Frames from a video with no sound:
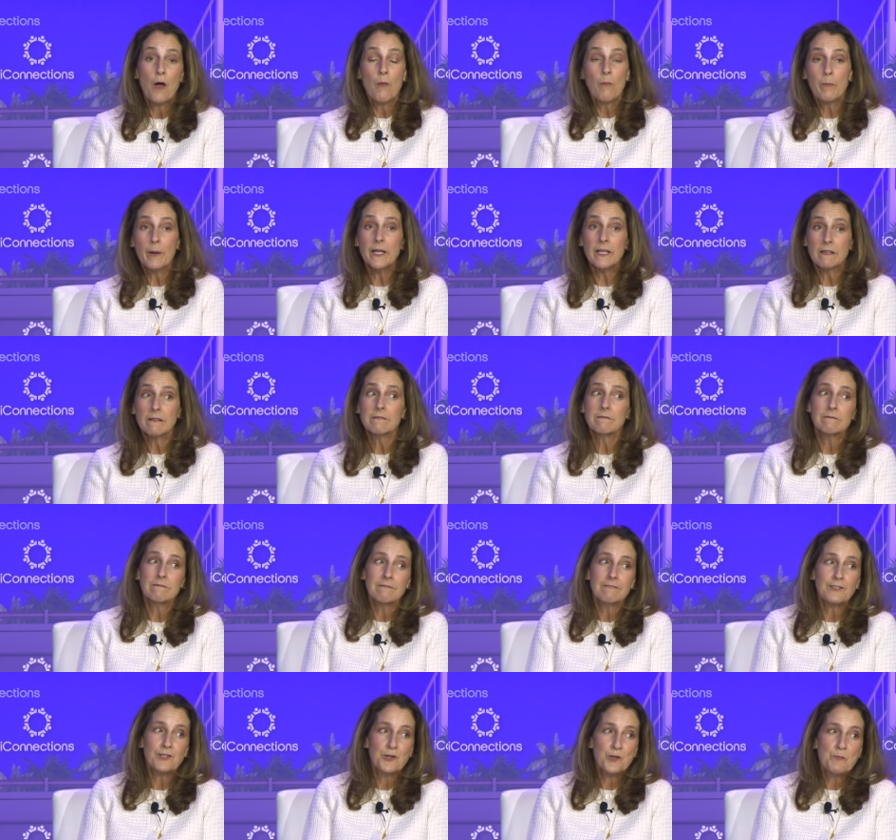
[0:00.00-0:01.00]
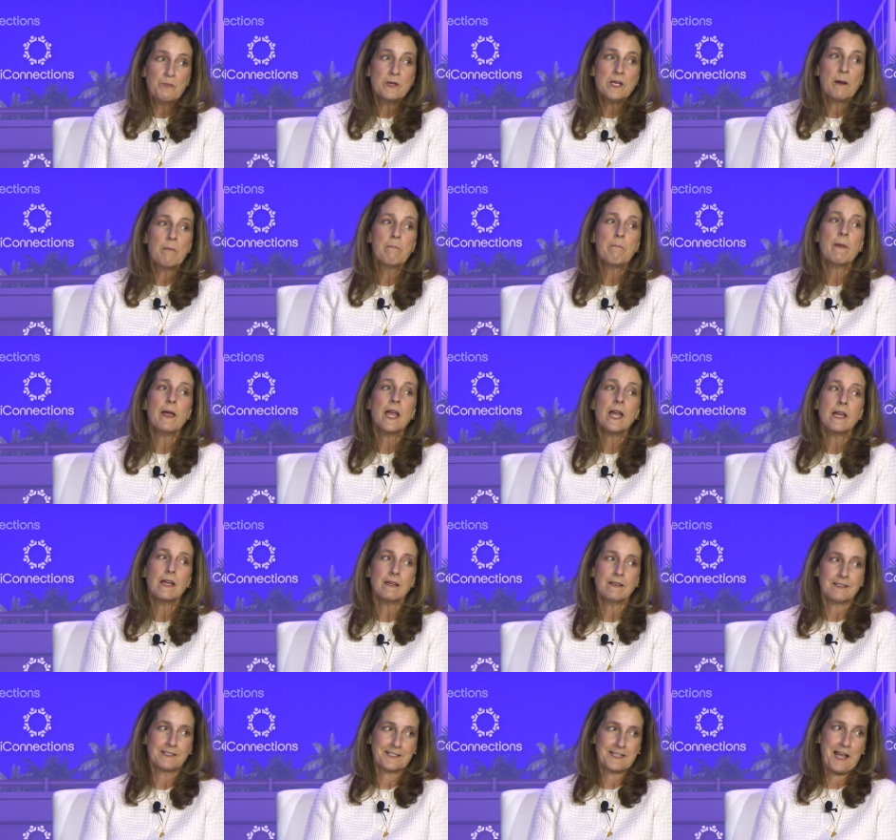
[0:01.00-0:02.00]
but you'd be
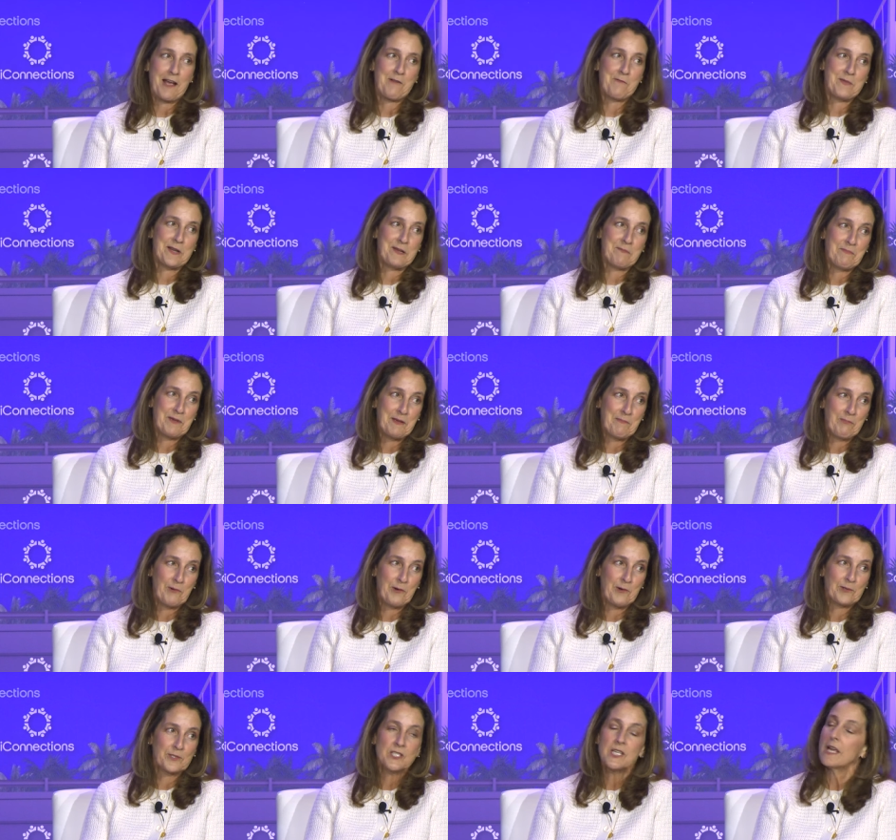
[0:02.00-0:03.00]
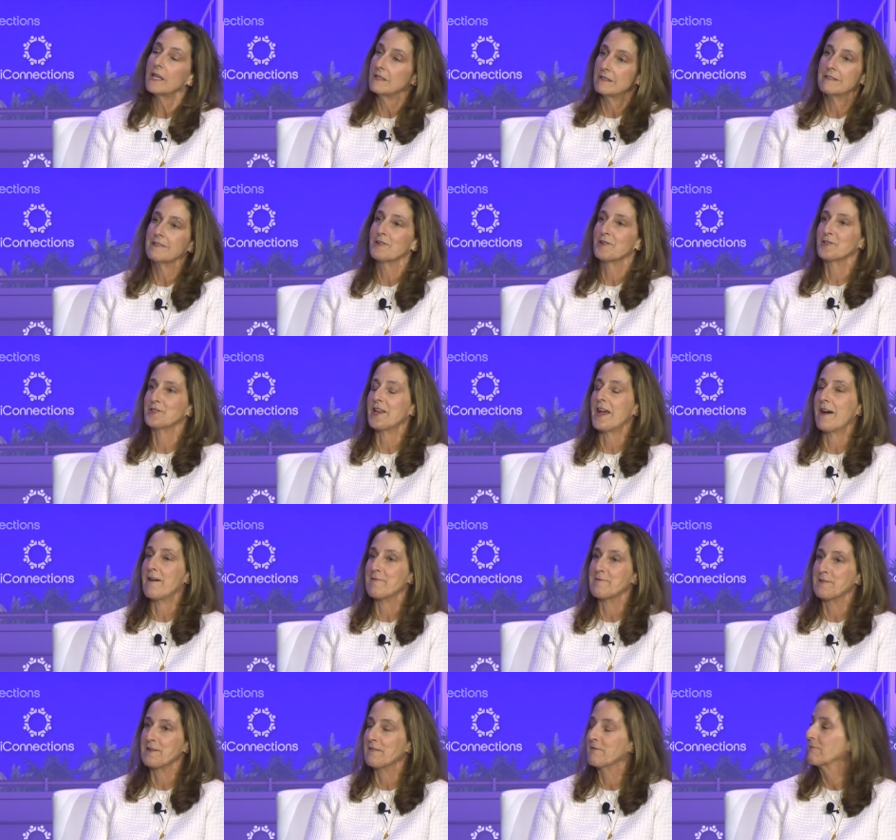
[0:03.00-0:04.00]
amazed how many people take deals
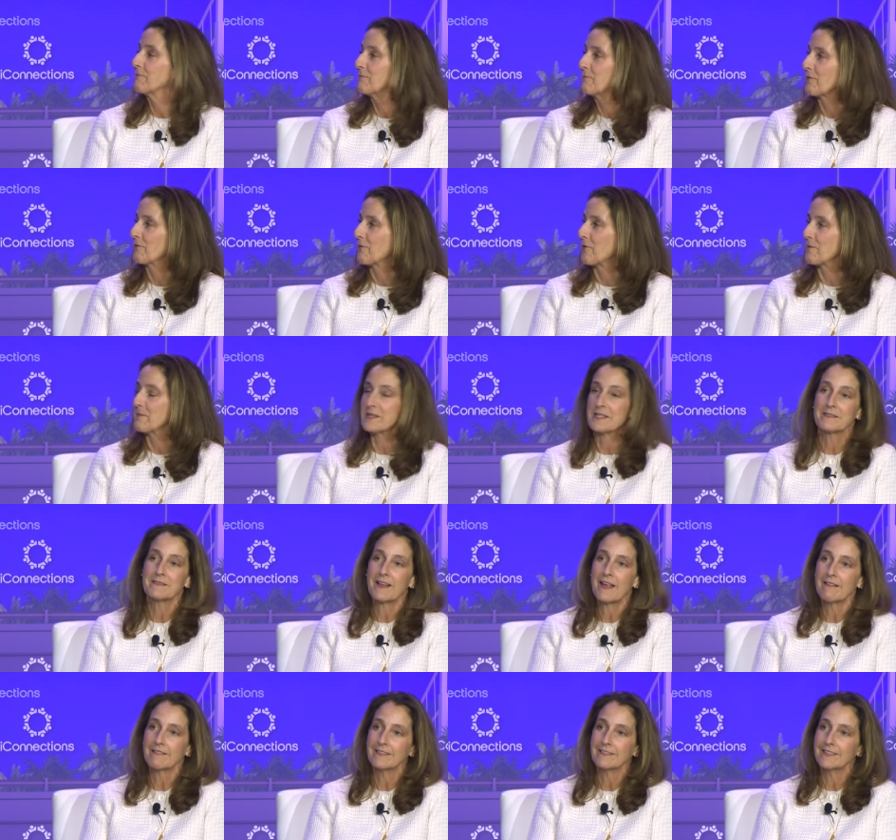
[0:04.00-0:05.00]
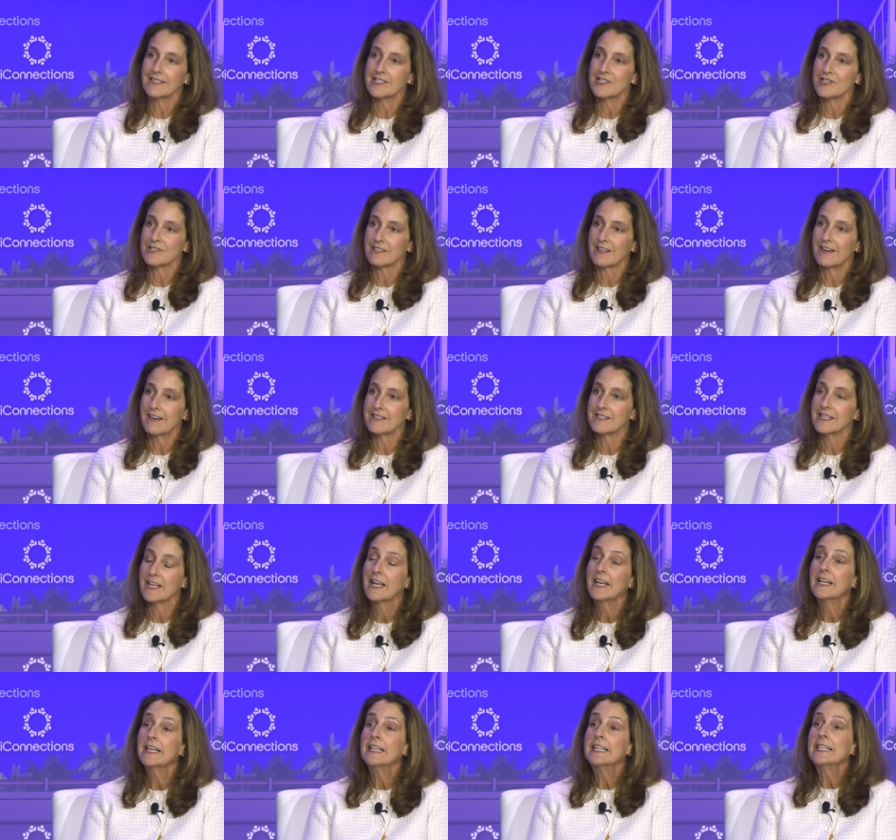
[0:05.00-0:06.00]
out of performance calculations, guys.
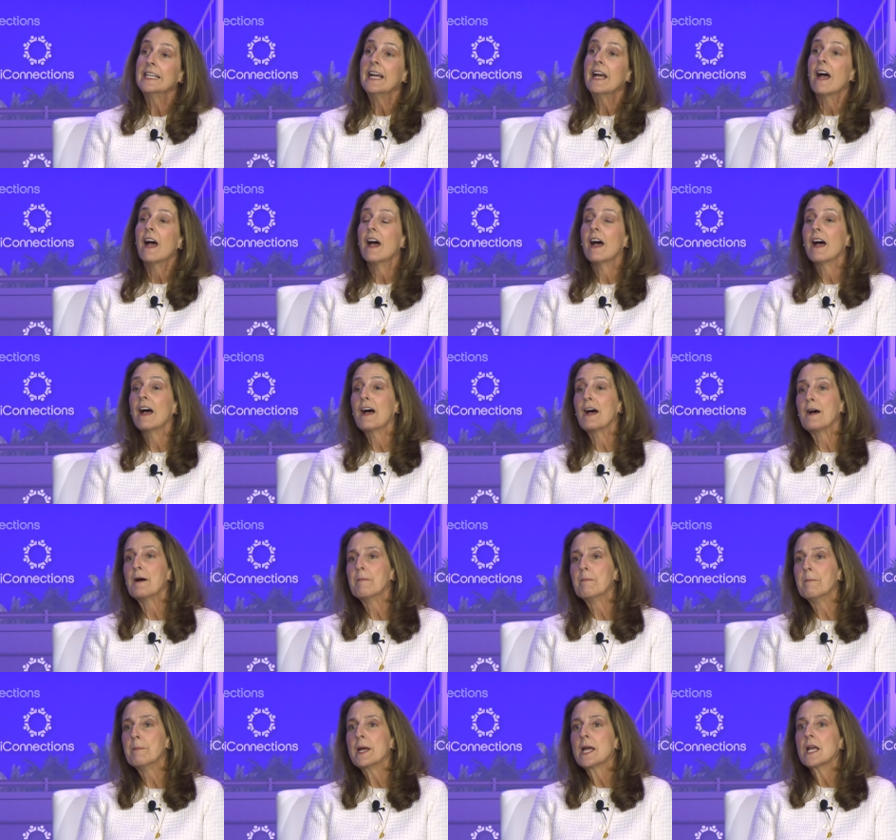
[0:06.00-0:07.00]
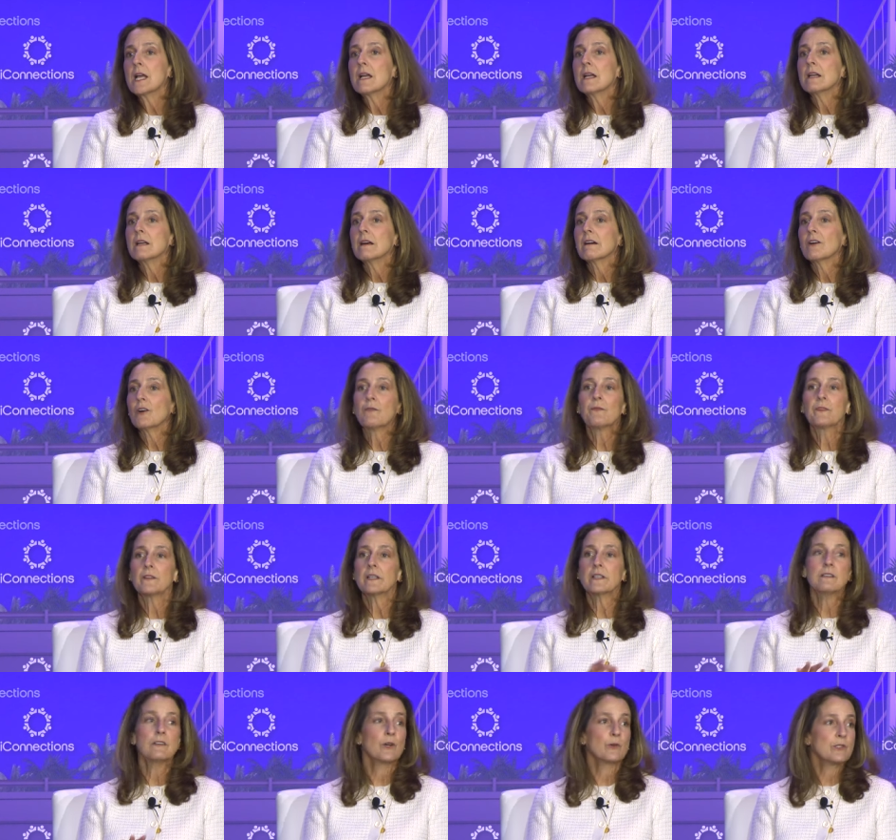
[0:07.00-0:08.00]
Um,
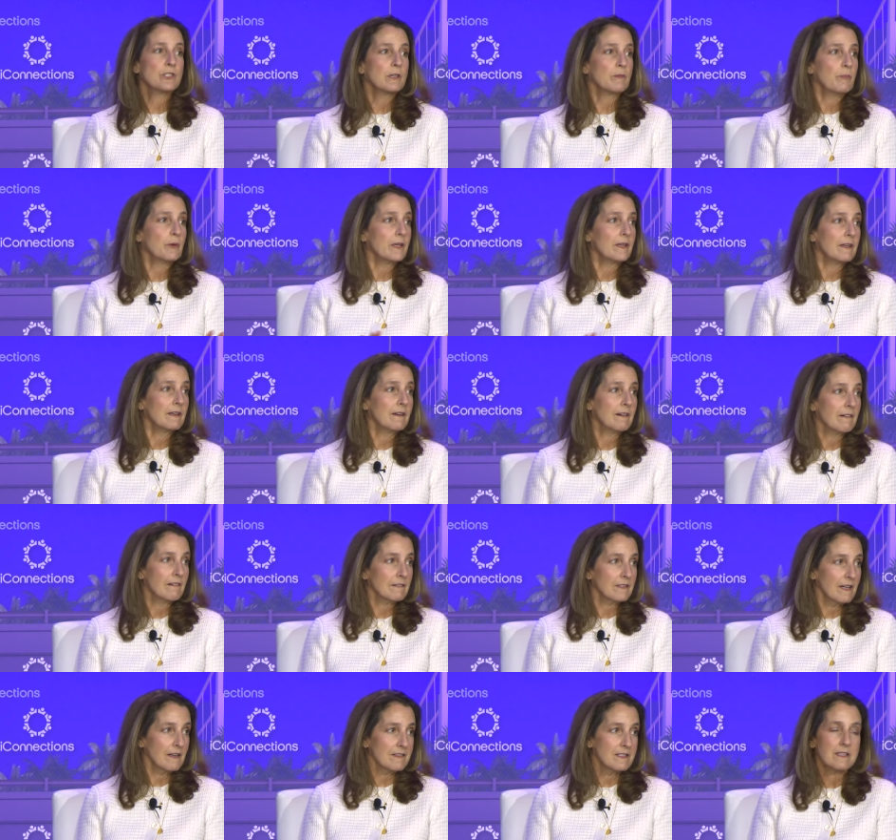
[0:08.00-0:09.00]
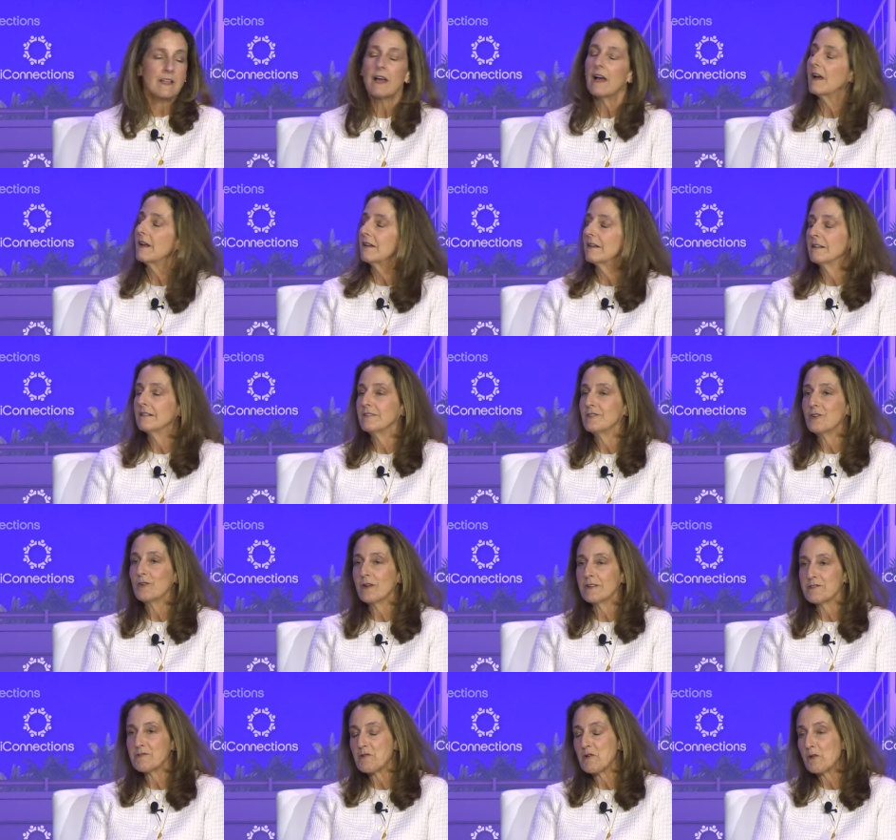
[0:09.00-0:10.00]
hopefully no GP here does that, and you
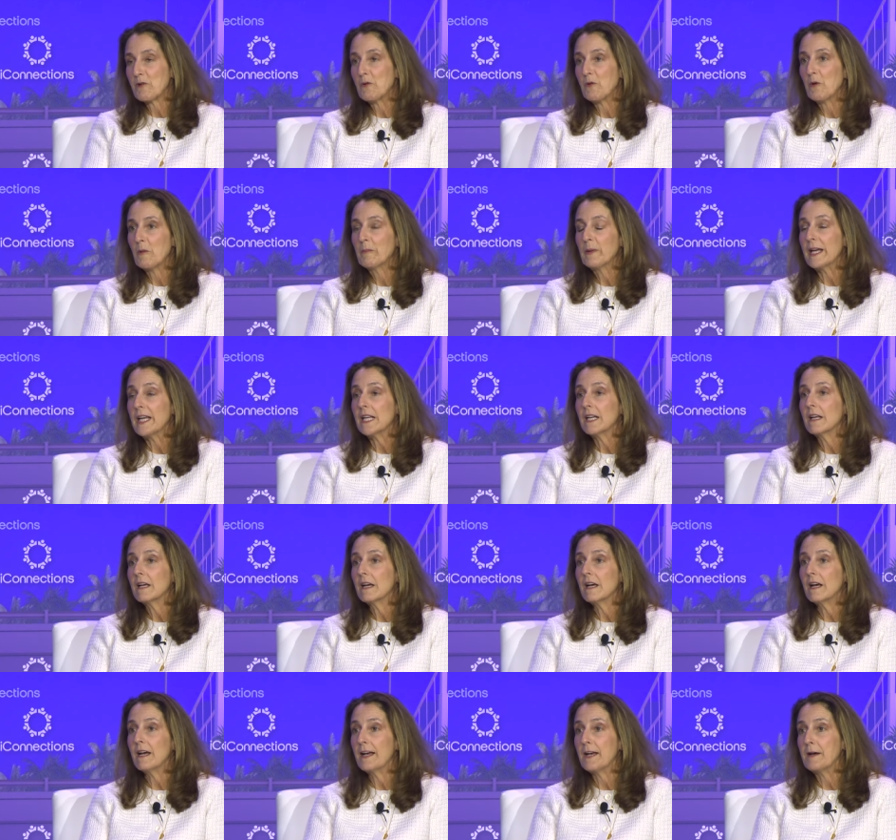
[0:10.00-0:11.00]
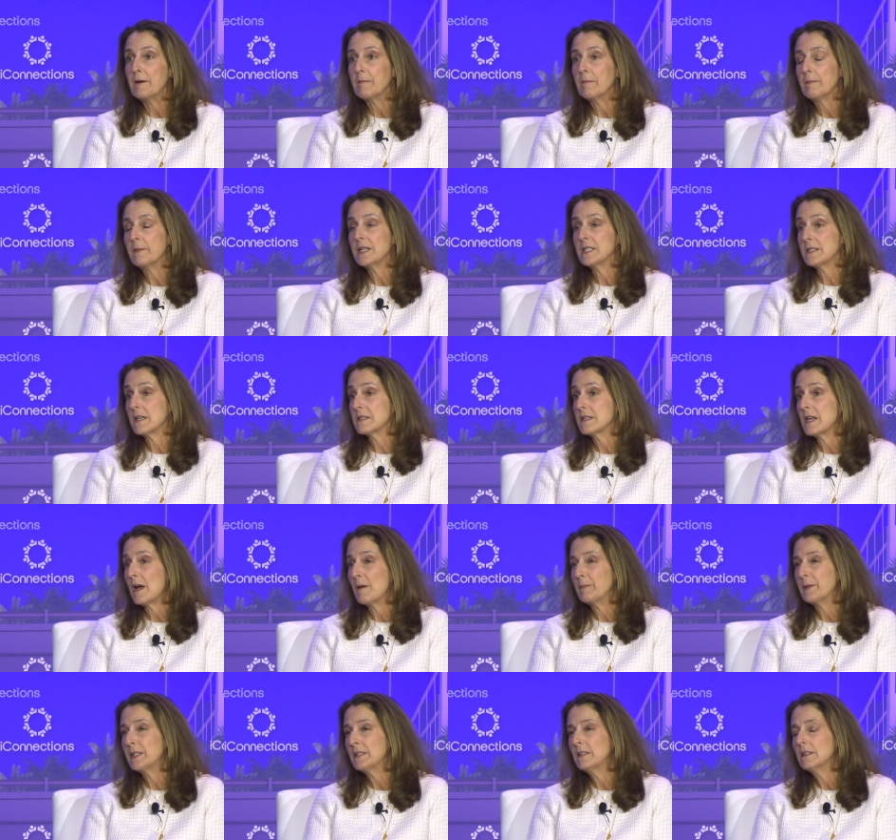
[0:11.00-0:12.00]
guys are all cool, but um, it does
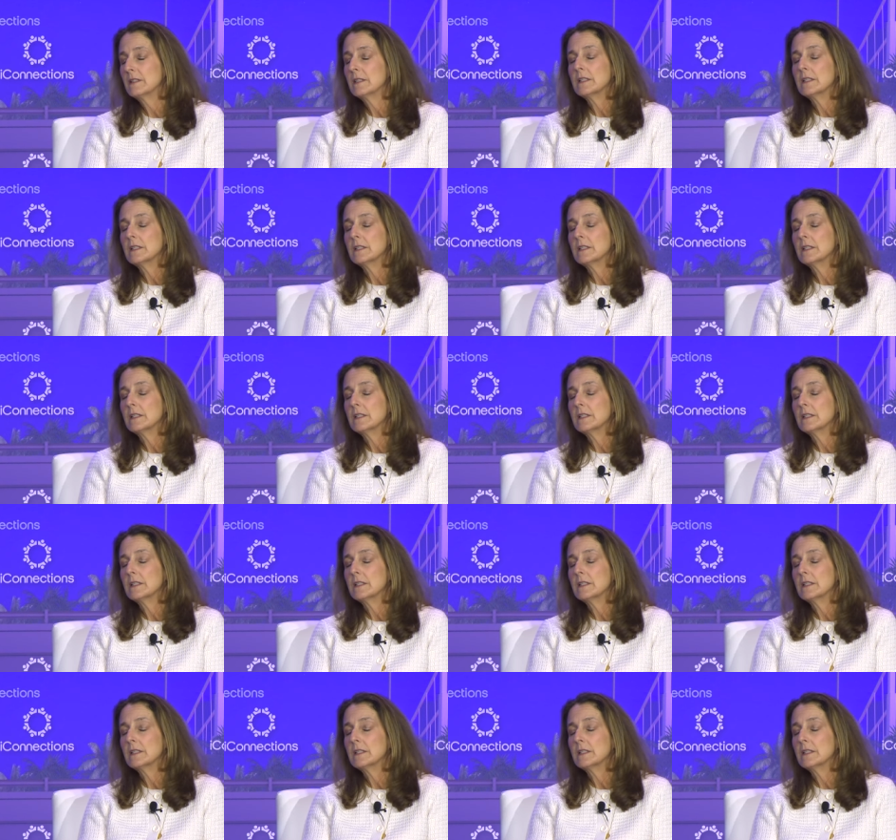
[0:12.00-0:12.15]
happen.